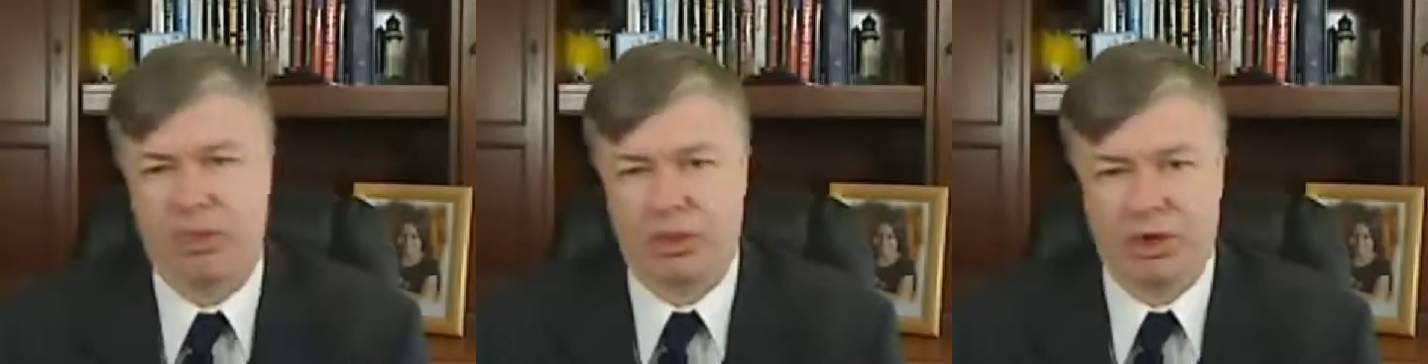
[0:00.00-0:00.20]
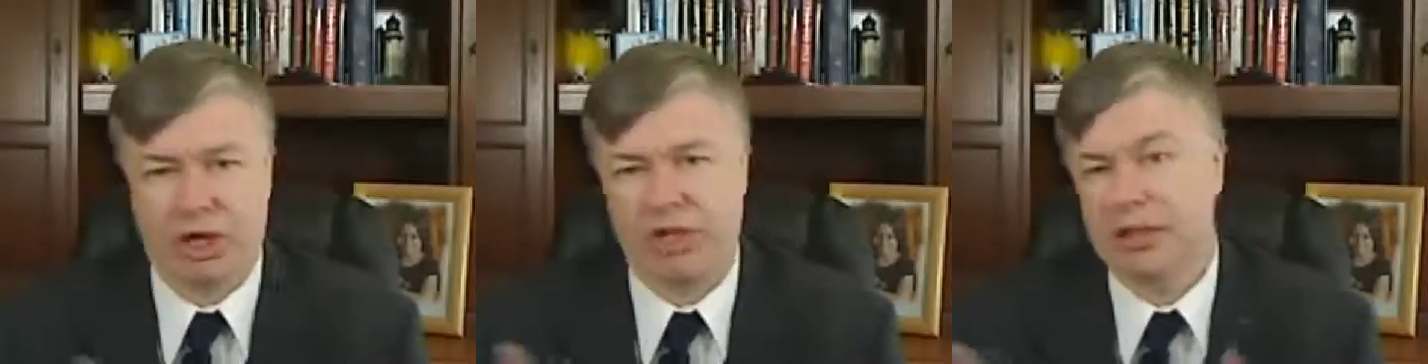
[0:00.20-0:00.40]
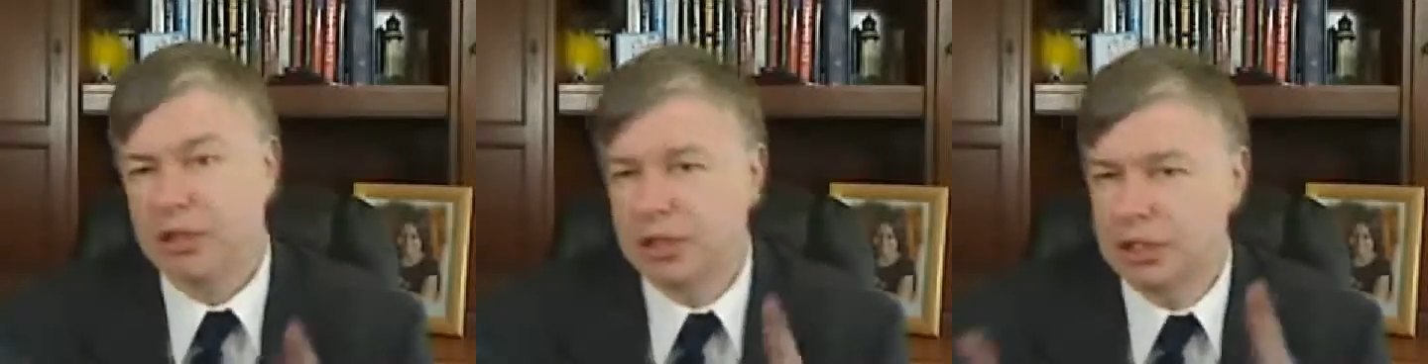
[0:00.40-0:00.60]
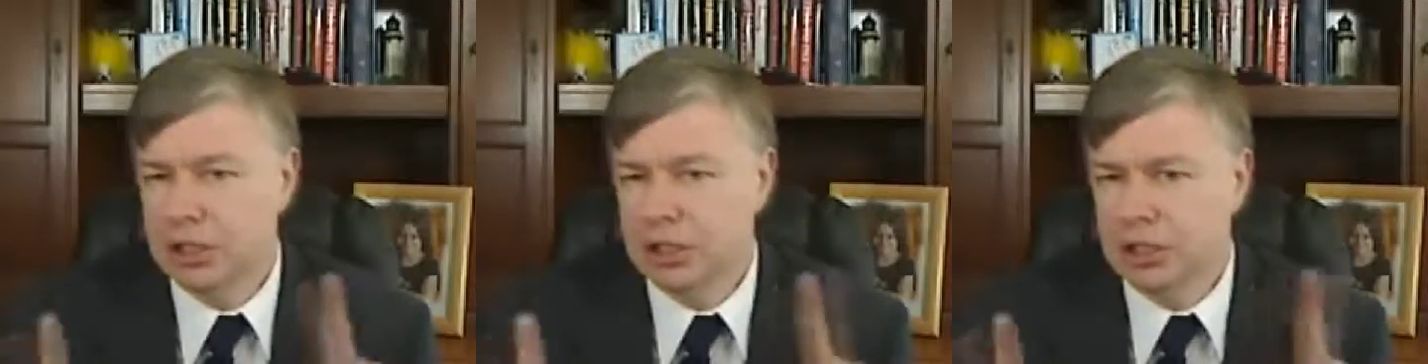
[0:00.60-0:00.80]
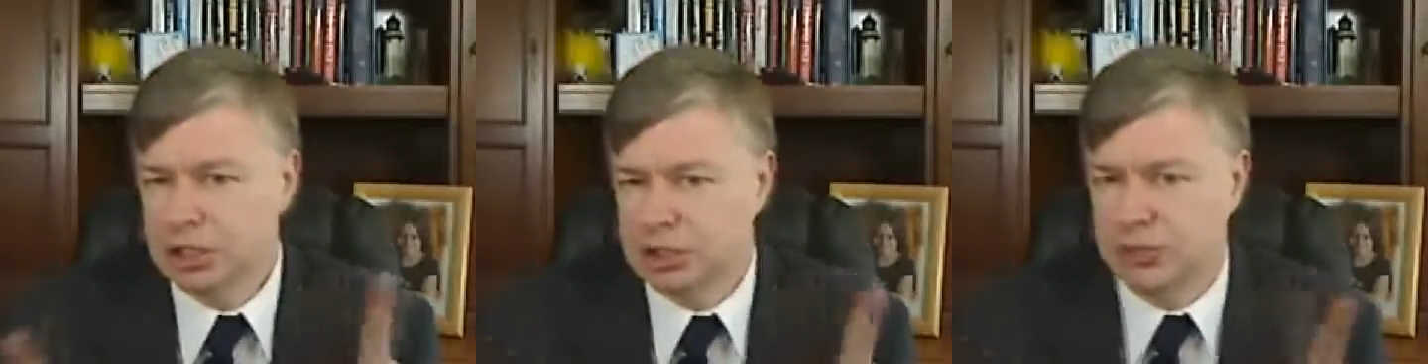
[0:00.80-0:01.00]
All right?
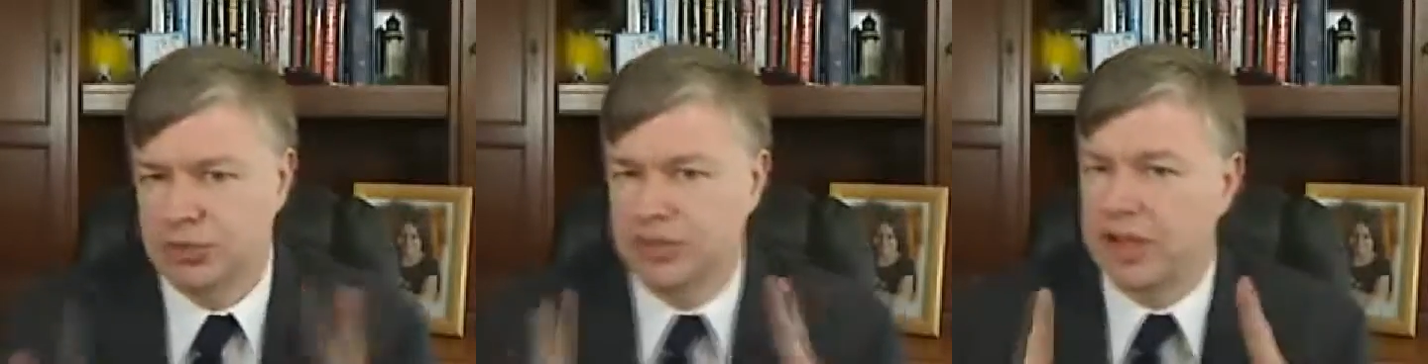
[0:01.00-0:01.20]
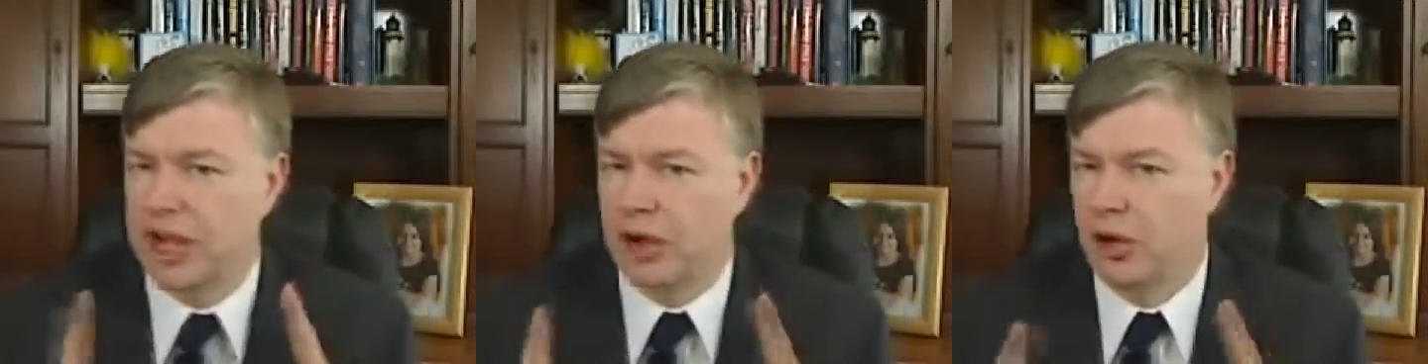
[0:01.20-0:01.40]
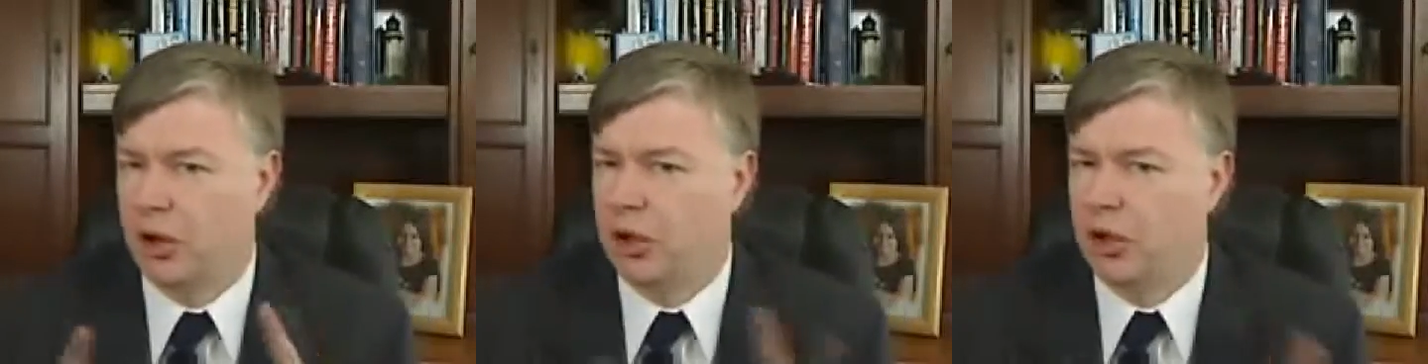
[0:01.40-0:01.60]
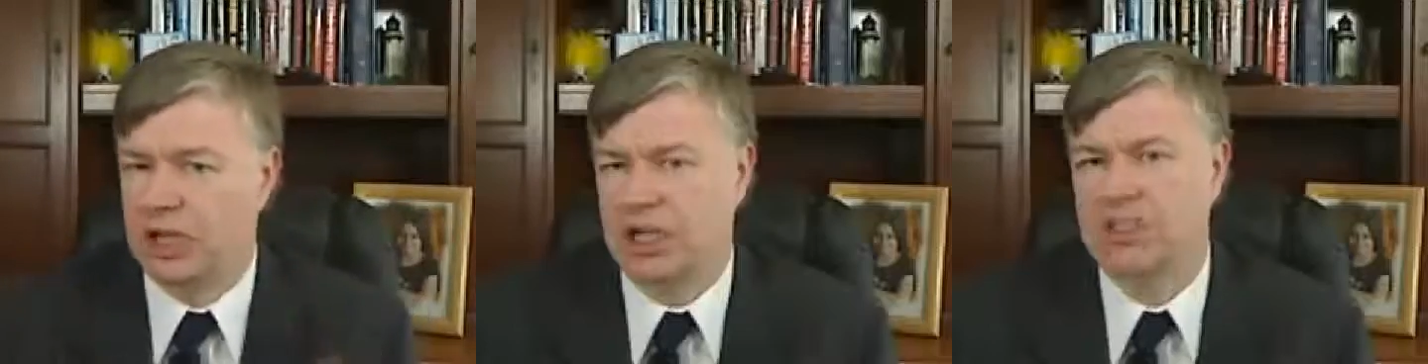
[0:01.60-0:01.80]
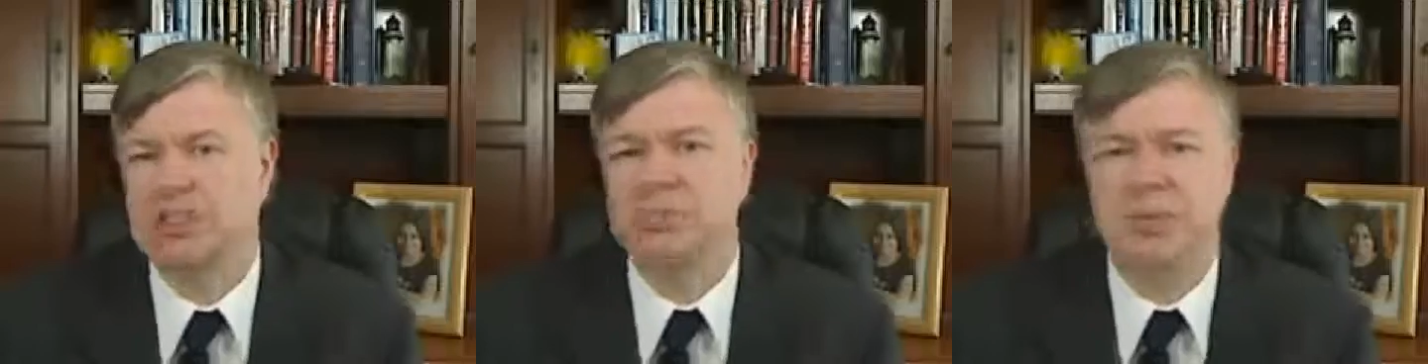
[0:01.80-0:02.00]
So we've got all
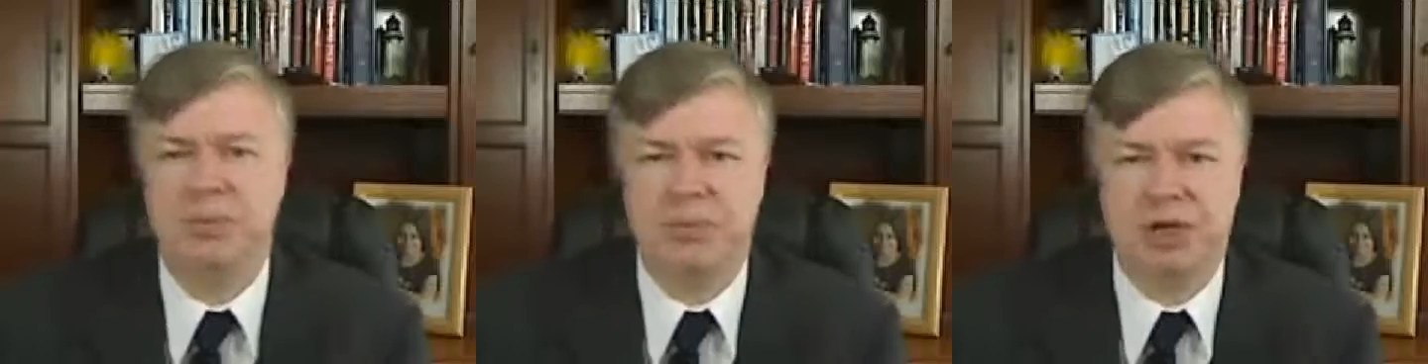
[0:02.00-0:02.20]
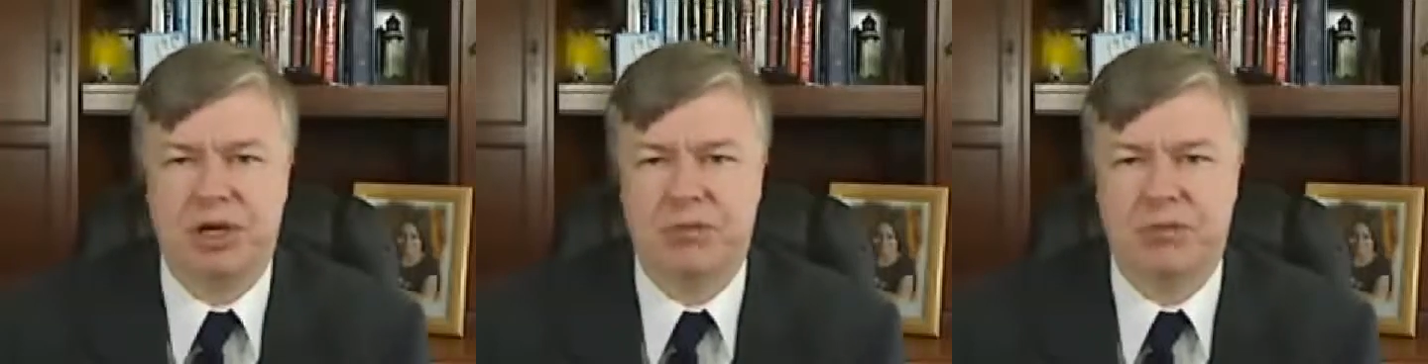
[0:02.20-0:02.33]
kinds of people